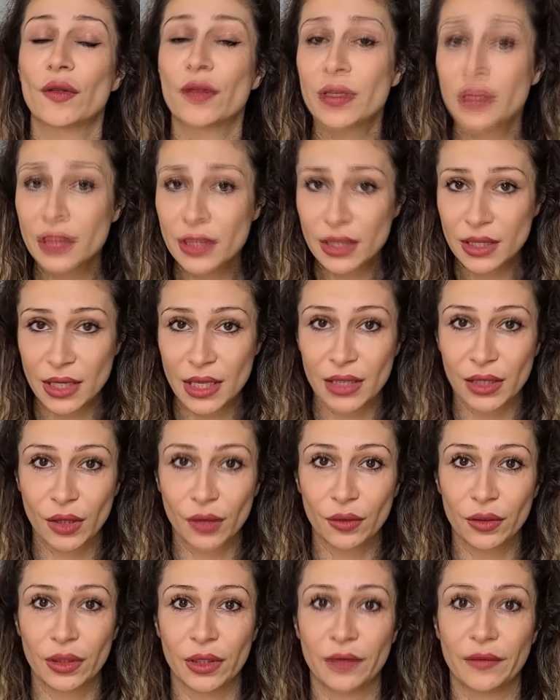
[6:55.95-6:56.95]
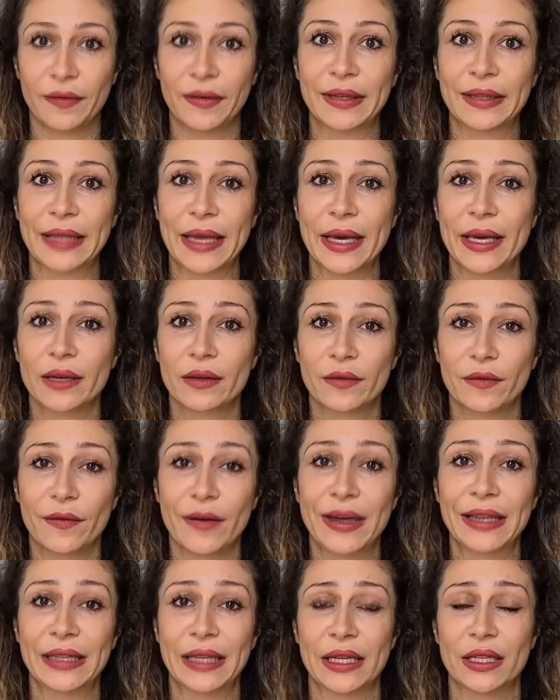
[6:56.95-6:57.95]
This is not only a
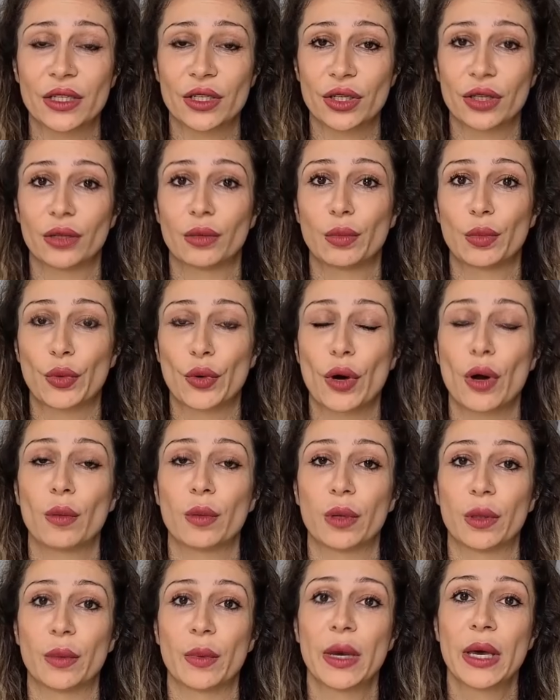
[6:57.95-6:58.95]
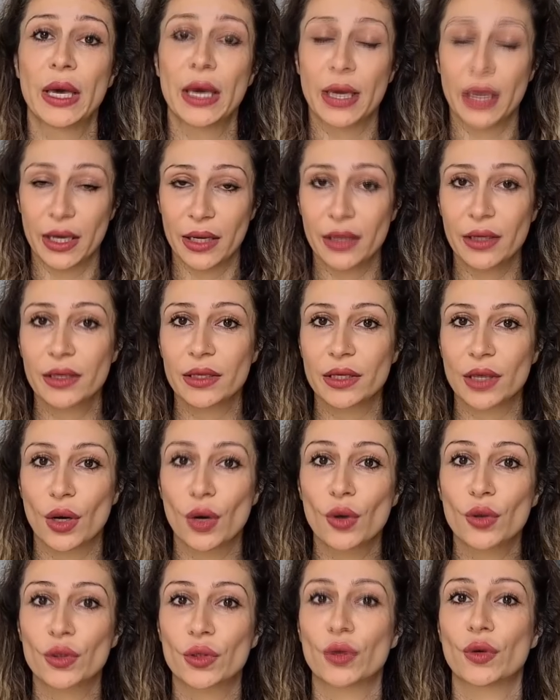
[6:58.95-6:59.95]
financial problem, it is
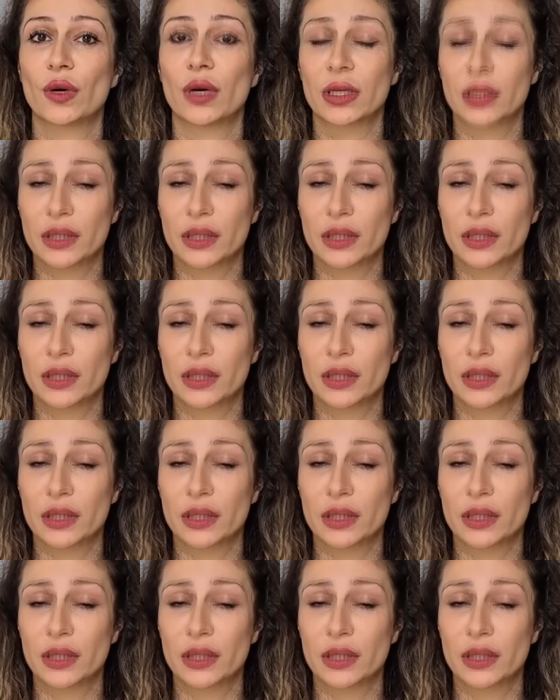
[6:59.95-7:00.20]
also a